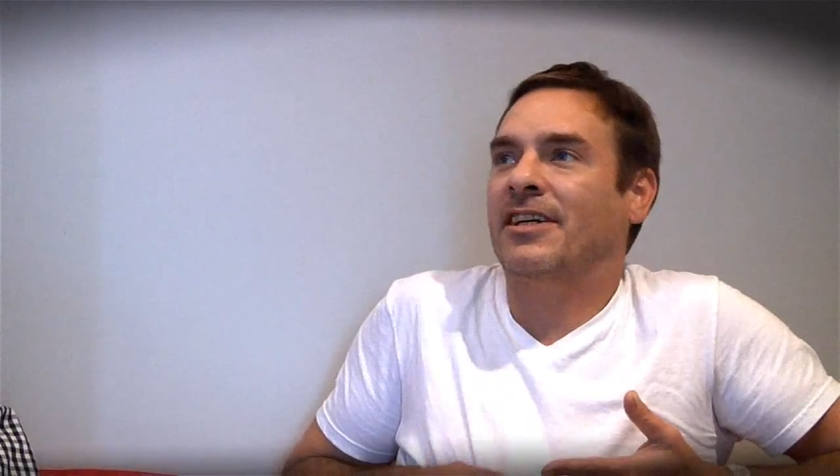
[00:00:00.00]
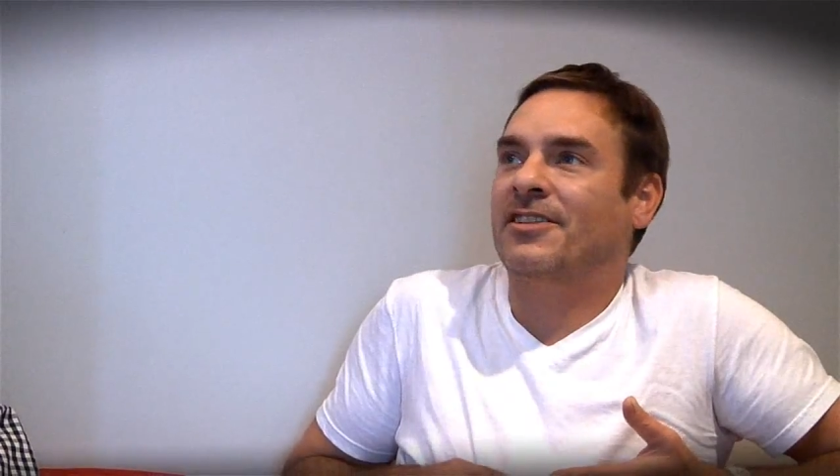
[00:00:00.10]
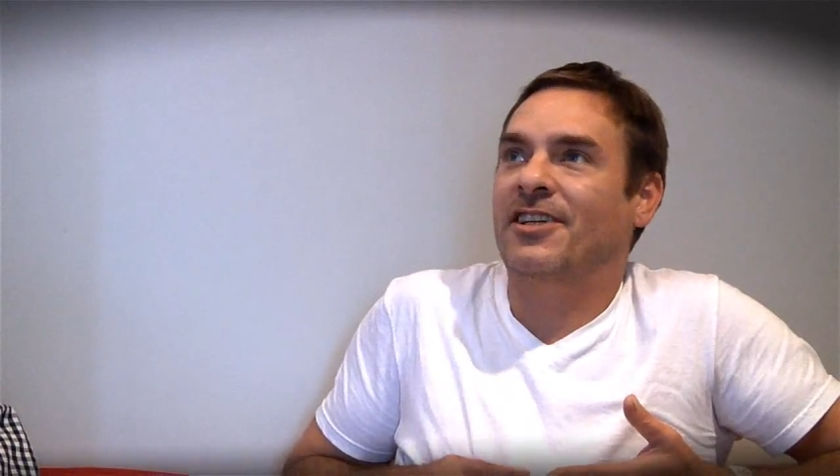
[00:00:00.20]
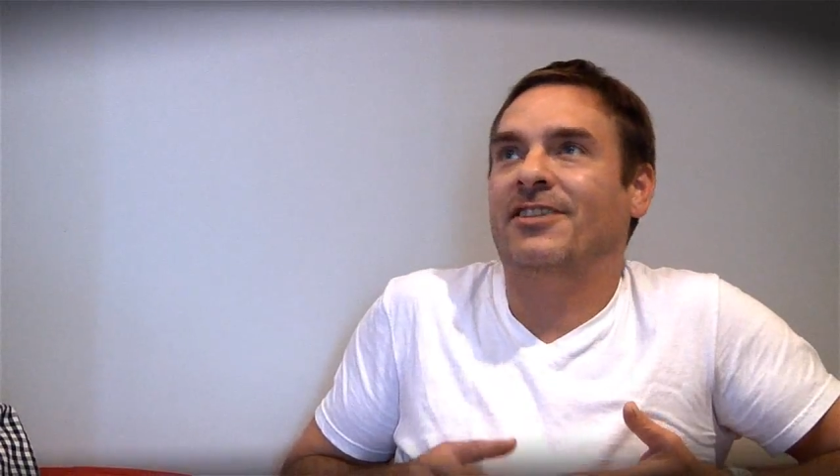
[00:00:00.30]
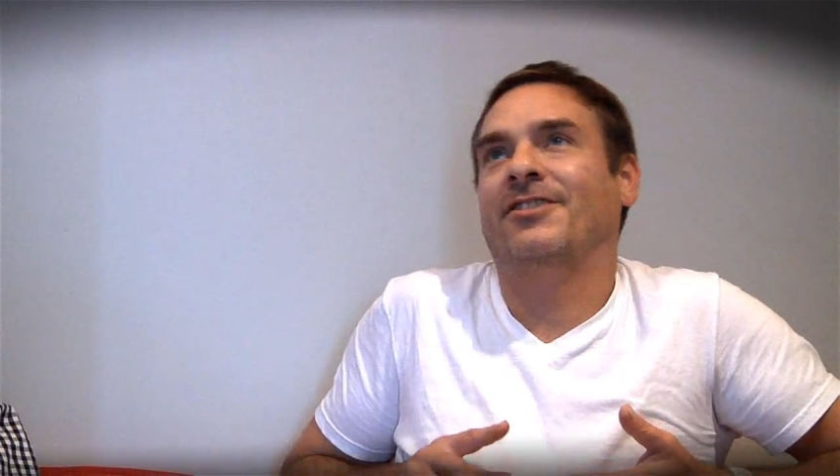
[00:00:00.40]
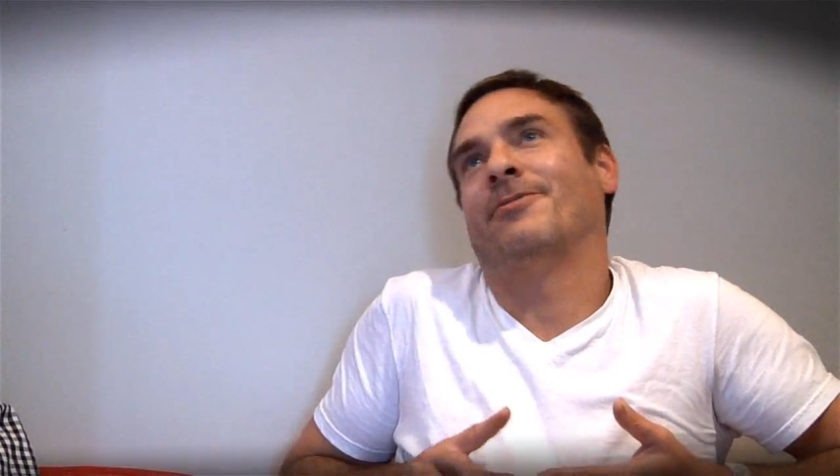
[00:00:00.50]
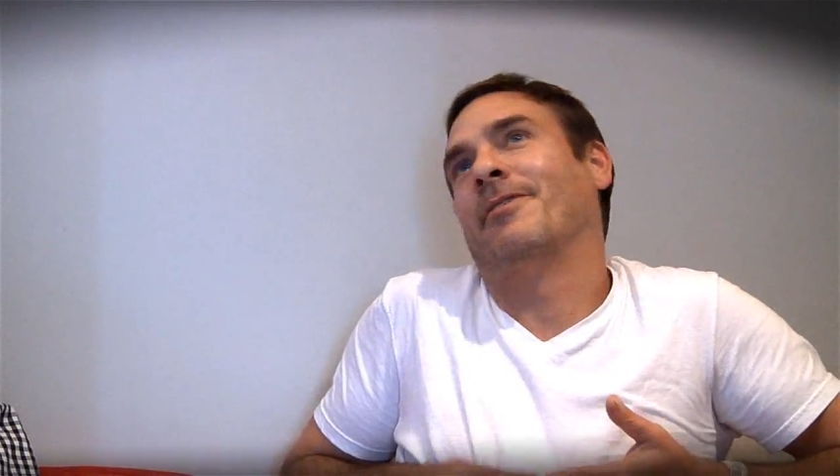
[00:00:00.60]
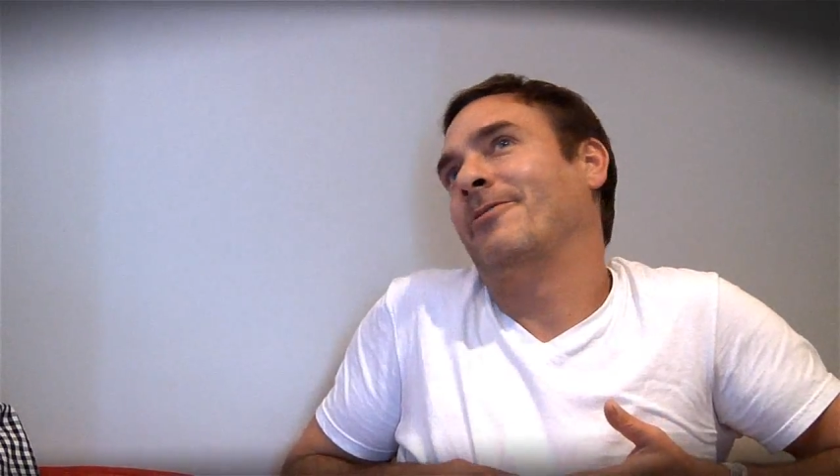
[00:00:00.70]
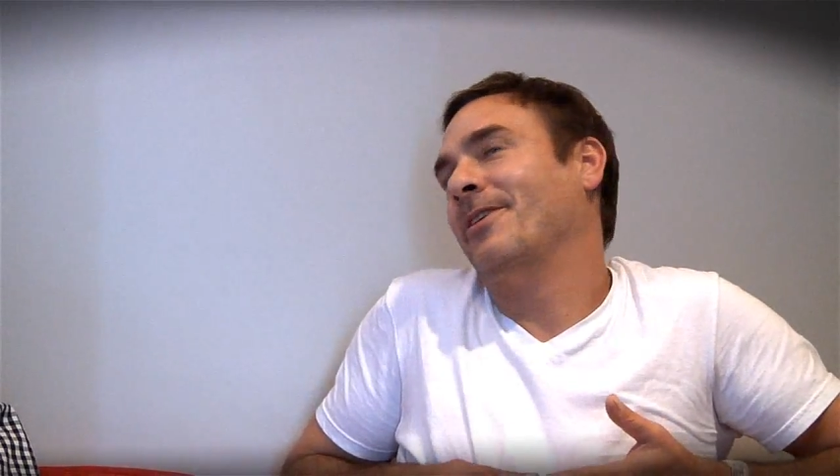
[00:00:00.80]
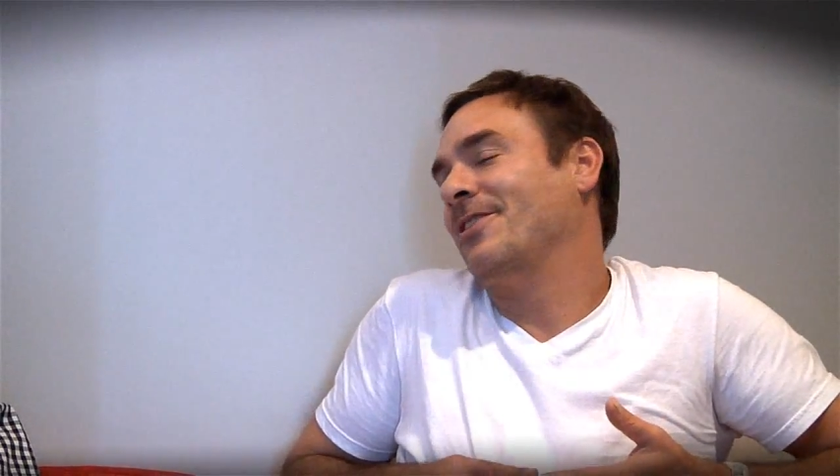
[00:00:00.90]
tech changes or
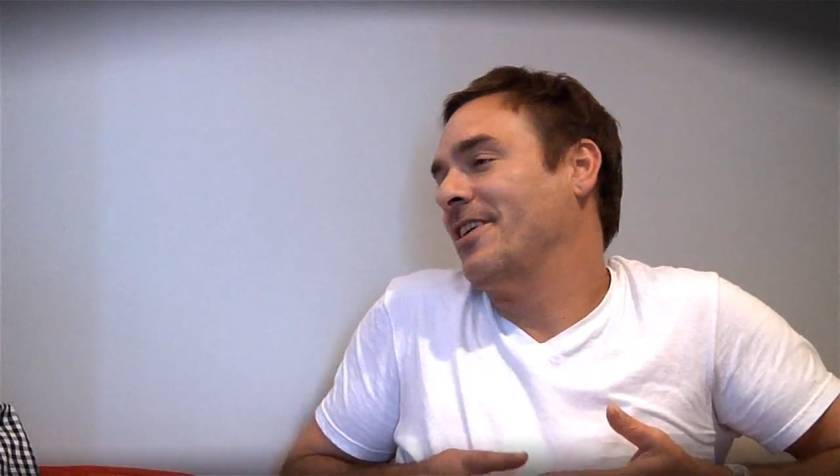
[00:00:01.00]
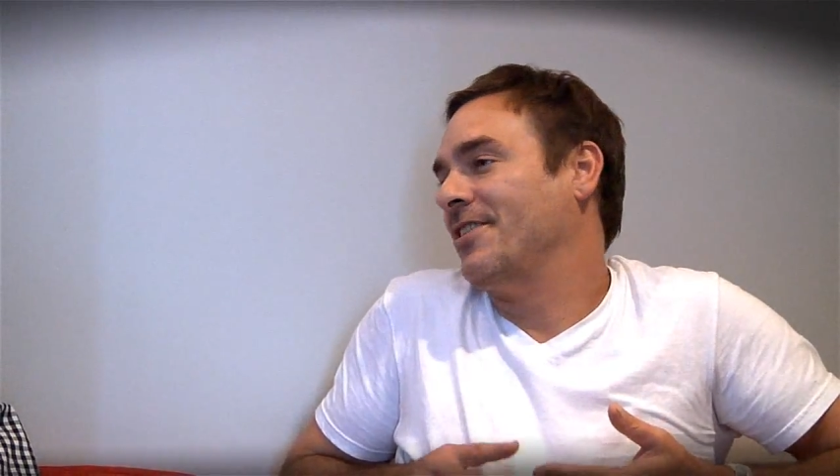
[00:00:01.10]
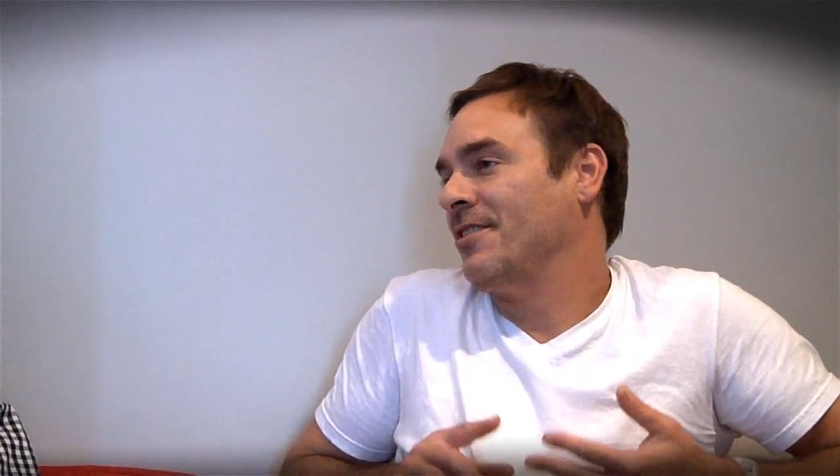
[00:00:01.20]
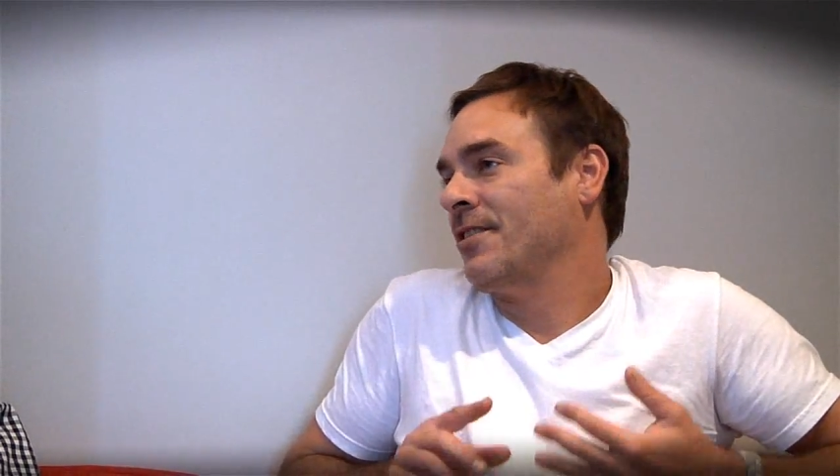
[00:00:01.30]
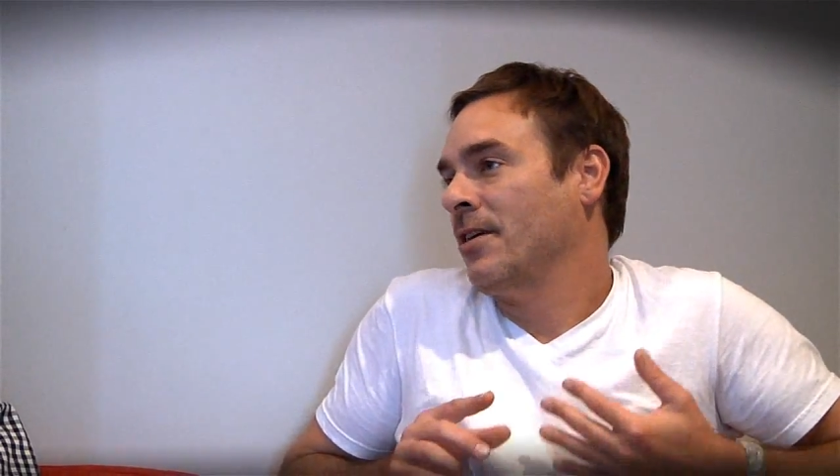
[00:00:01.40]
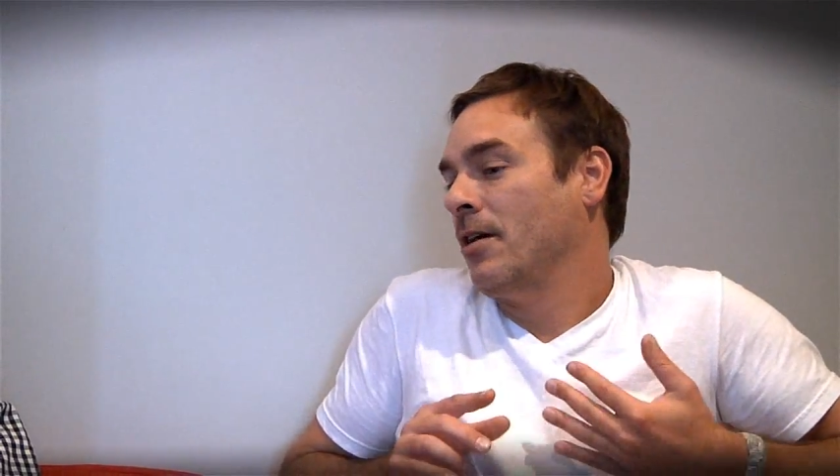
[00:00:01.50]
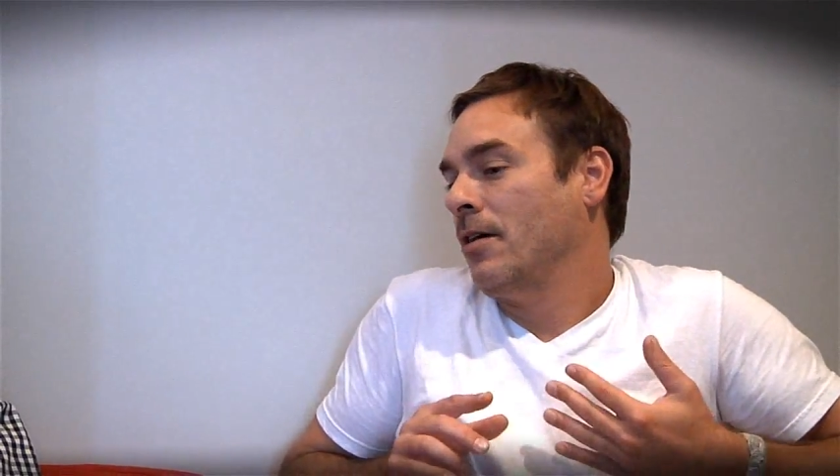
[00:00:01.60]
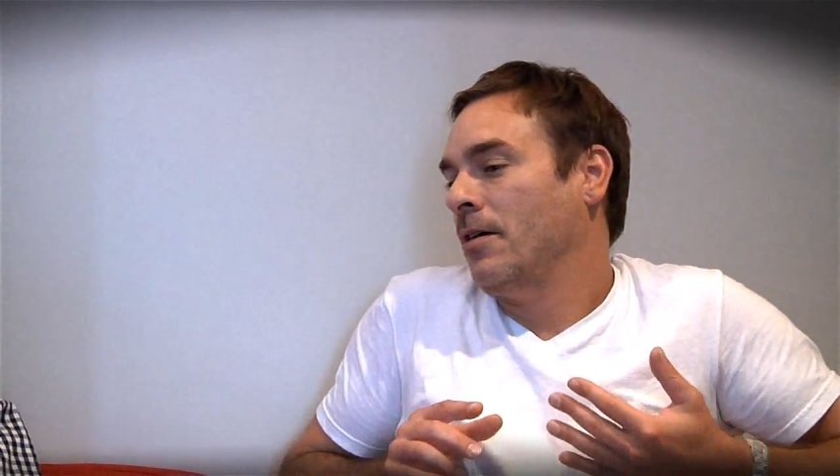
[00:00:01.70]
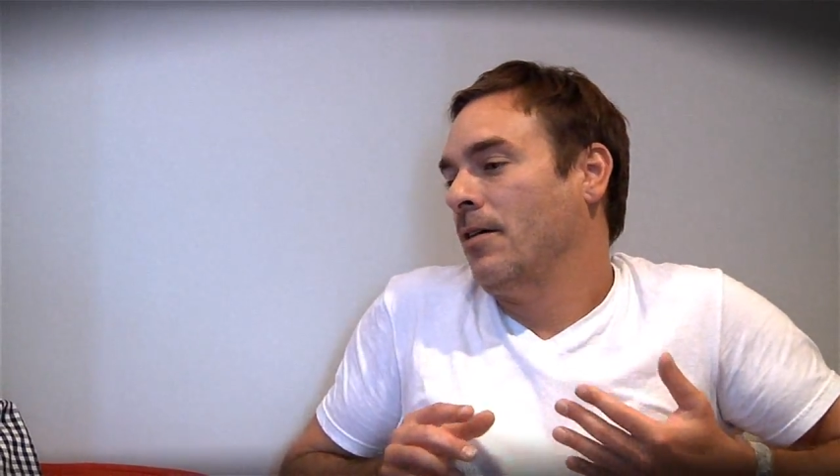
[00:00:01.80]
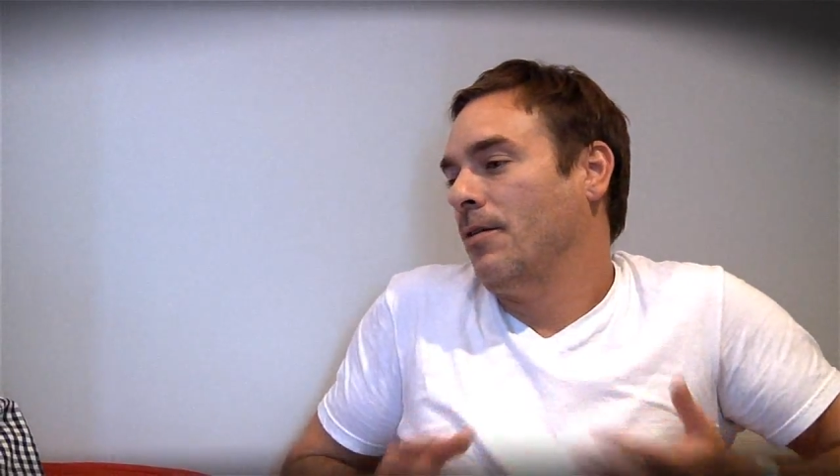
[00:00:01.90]
rendering changes
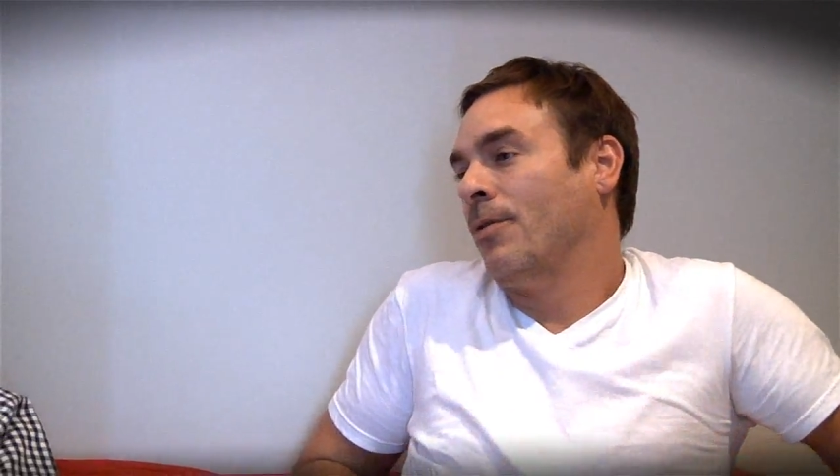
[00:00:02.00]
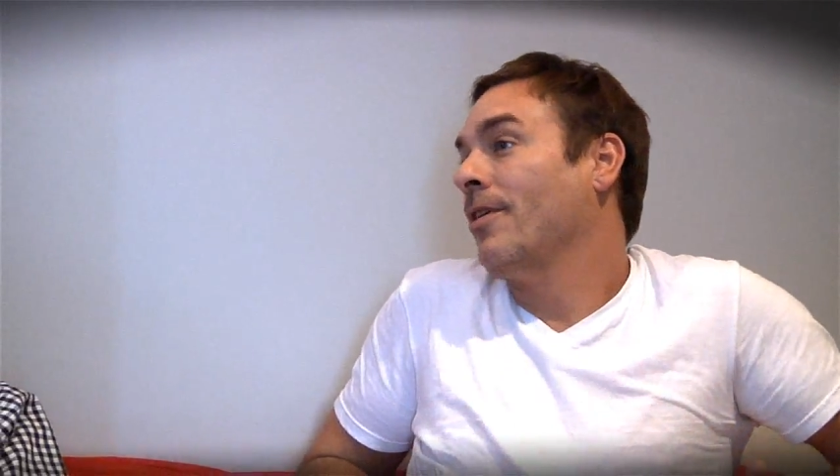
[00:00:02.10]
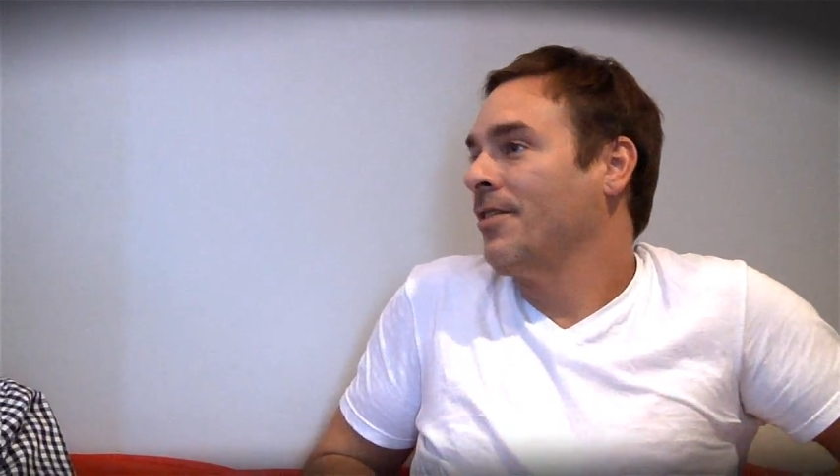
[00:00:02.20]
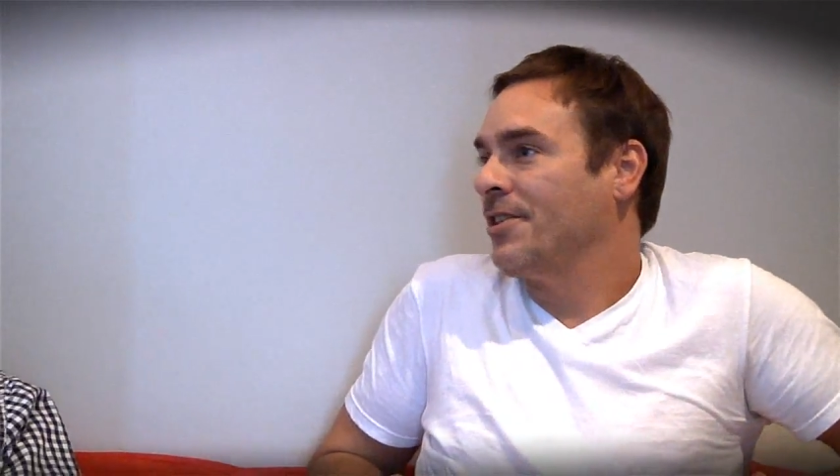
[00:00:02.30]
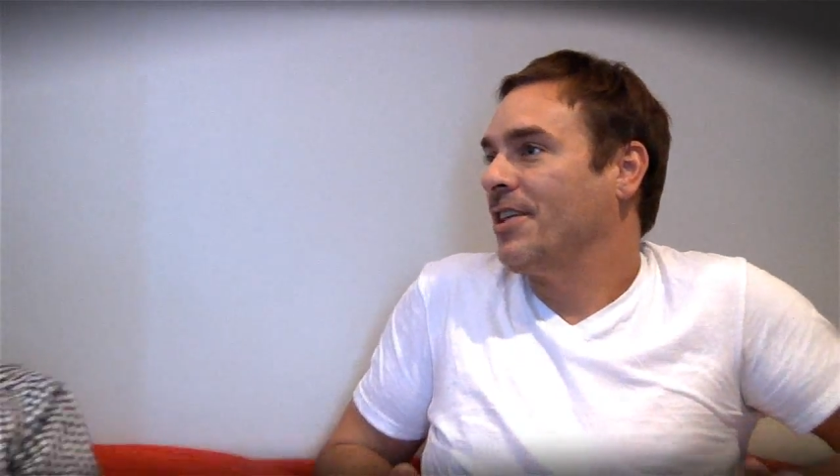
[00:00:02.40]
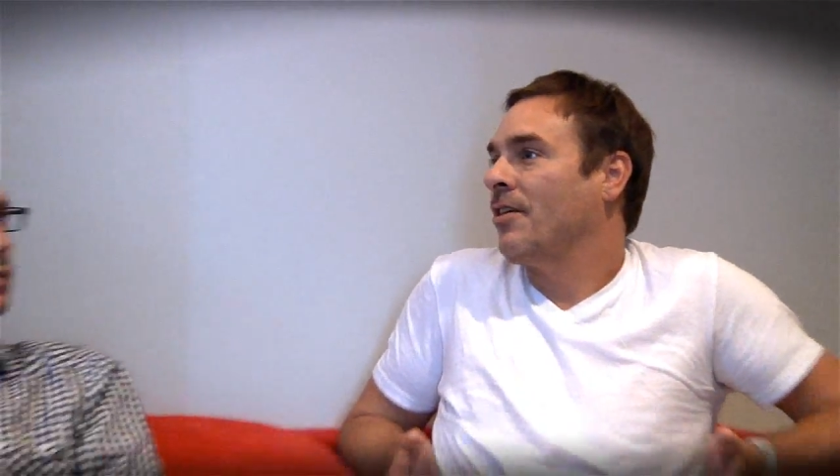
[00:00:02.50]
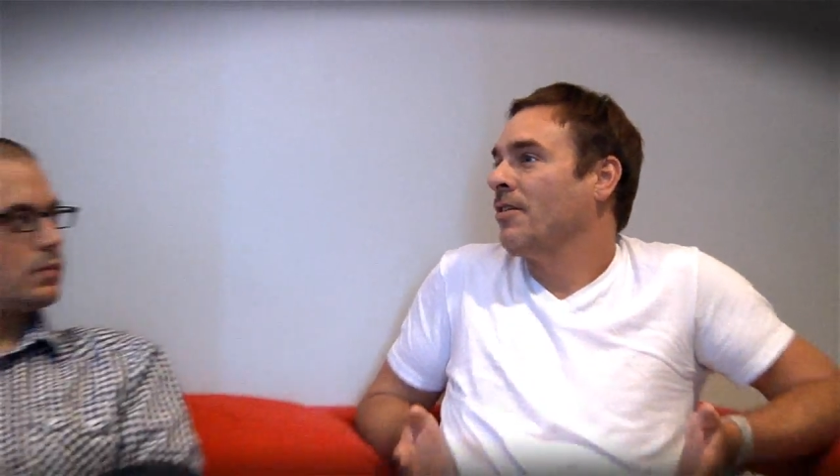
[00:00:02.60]
or art cha-